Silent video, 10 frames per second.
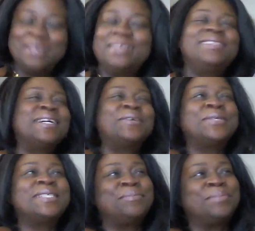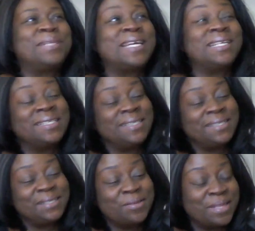that was the plan. It's
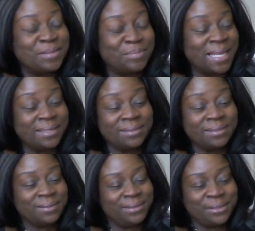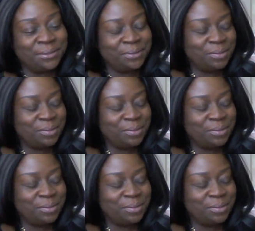still the plan, you know.